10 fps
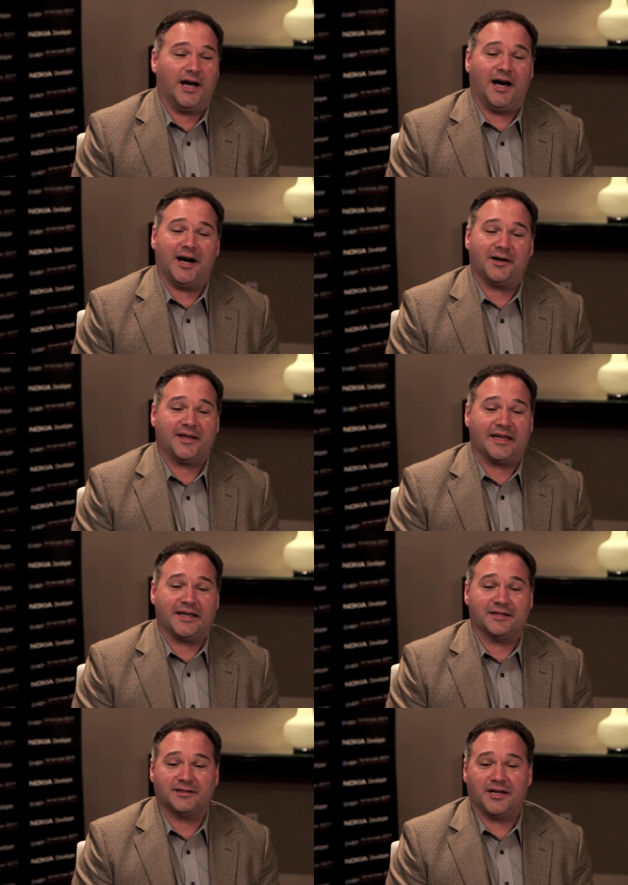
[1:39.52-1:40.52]
Uh,
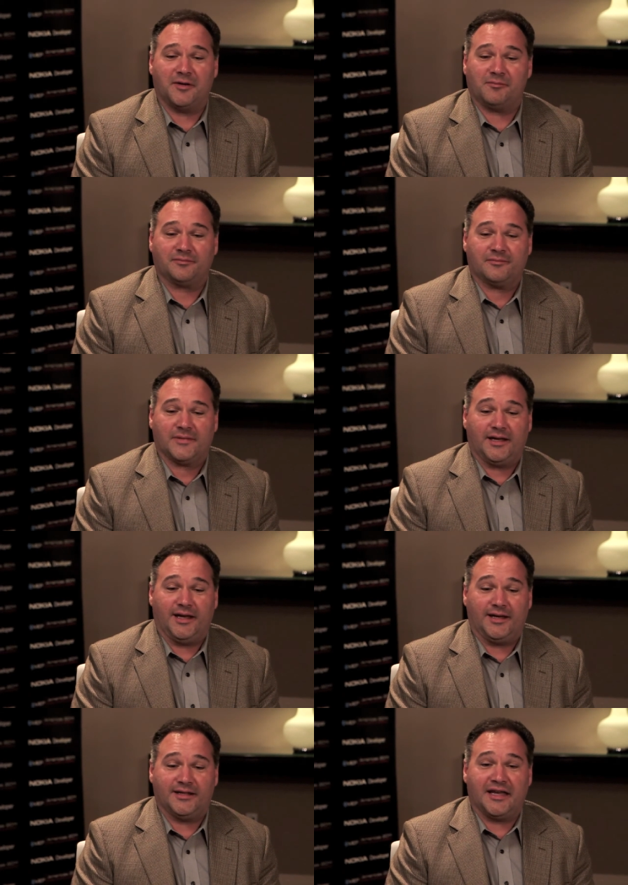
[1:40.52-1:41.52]
and um,
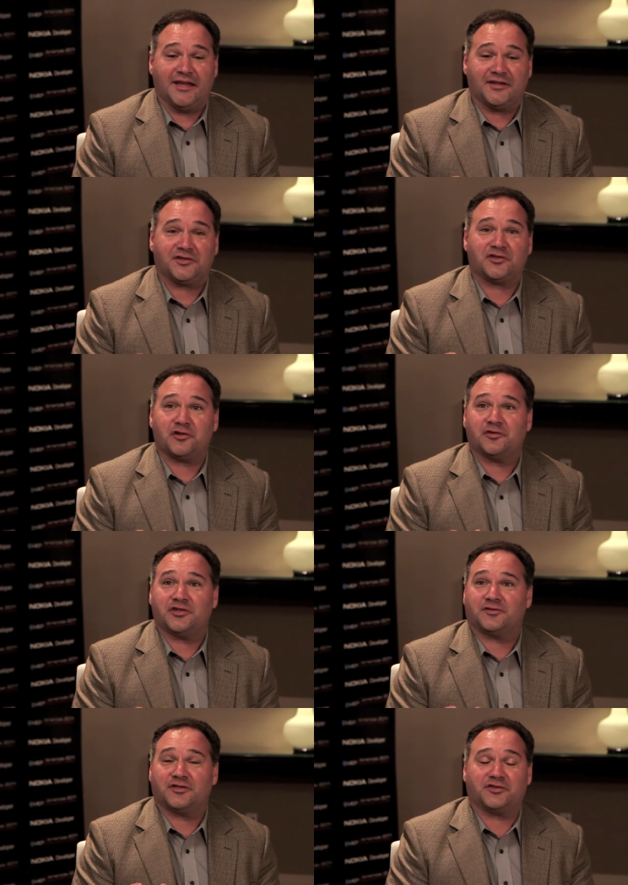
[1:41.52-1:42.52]
and, and, this is a,
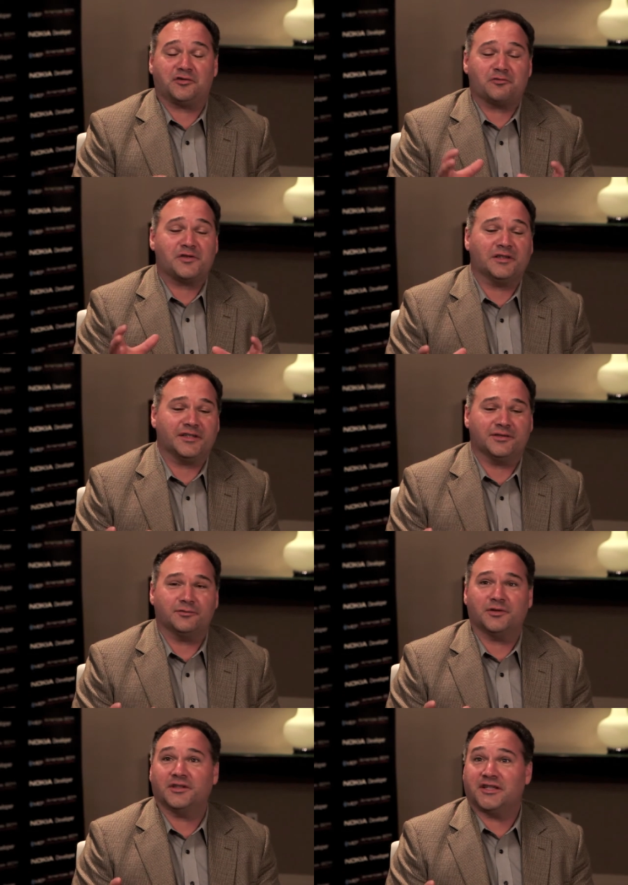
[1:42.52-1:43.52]
just, just, a really,
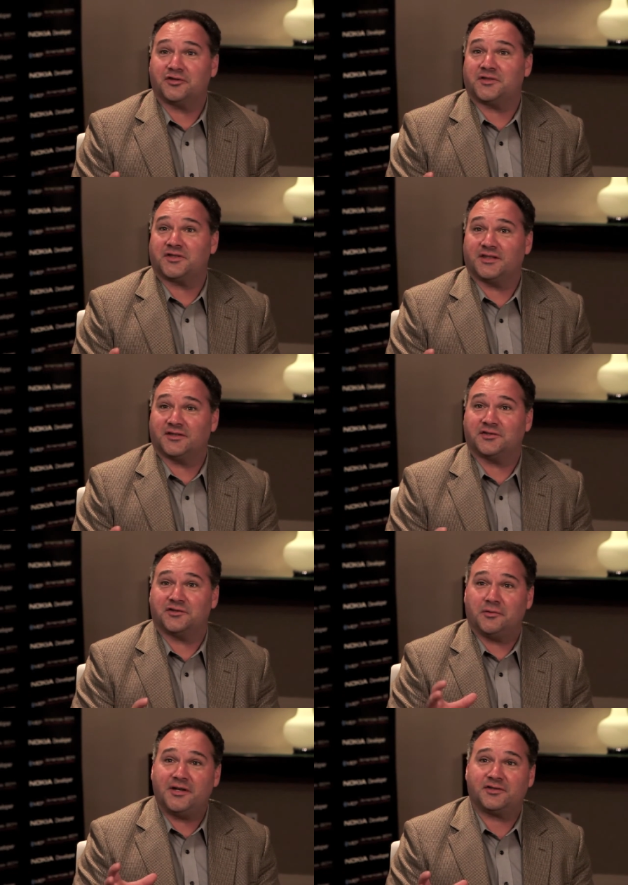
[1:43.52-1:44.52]
really interesting
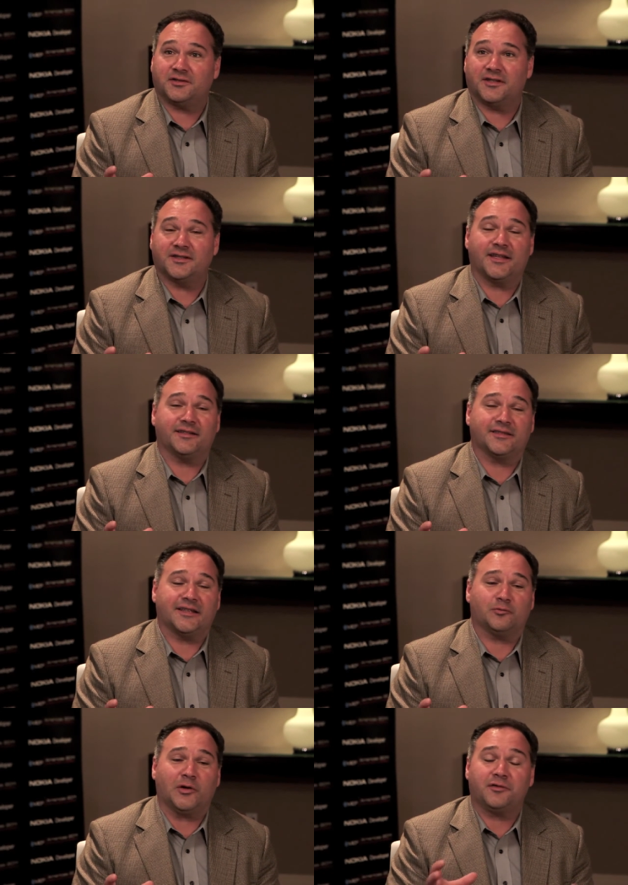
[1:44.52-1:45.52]
situation. And, and,
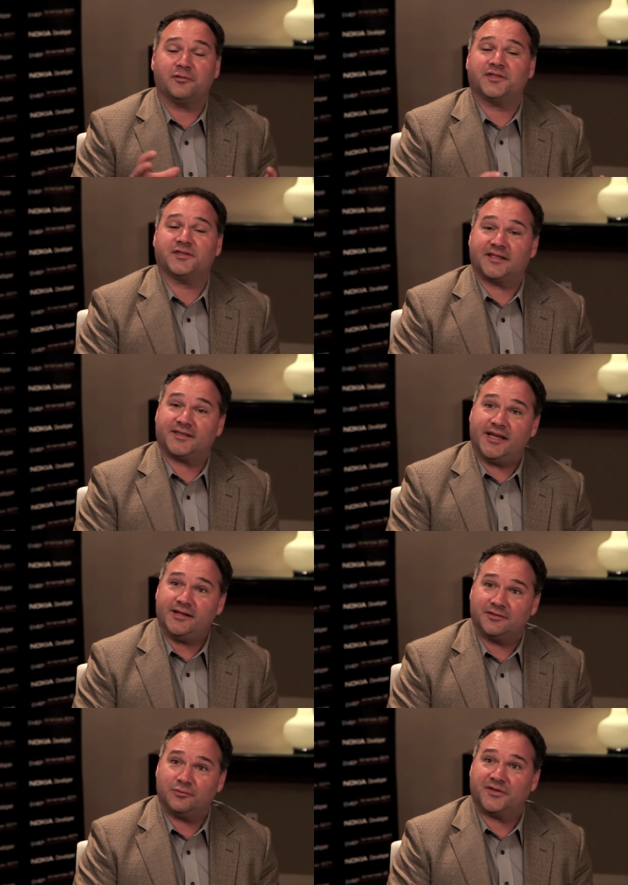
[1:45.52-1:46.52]
and, one of the reasons they
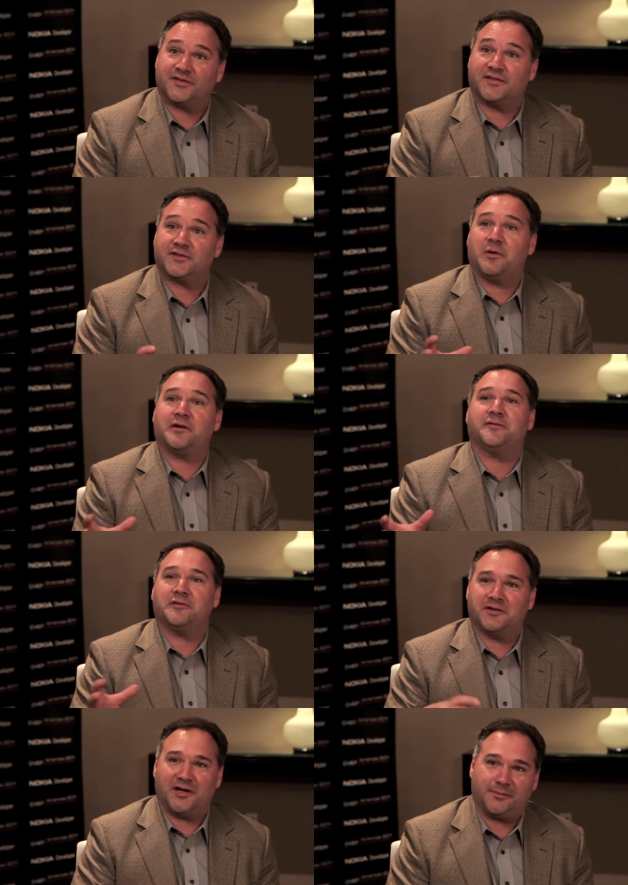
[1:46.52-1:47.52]
cited was that
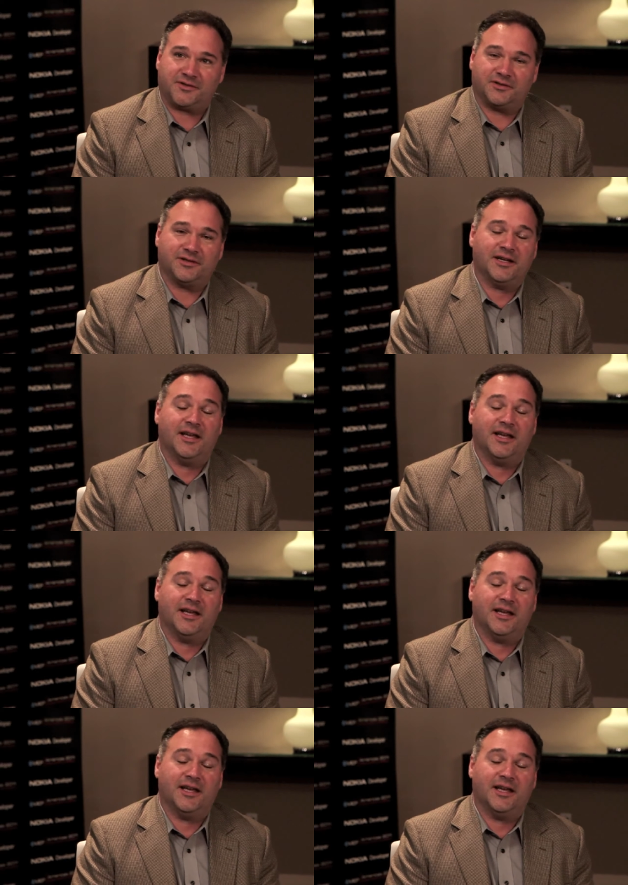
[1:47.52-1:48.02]
smartphone adoption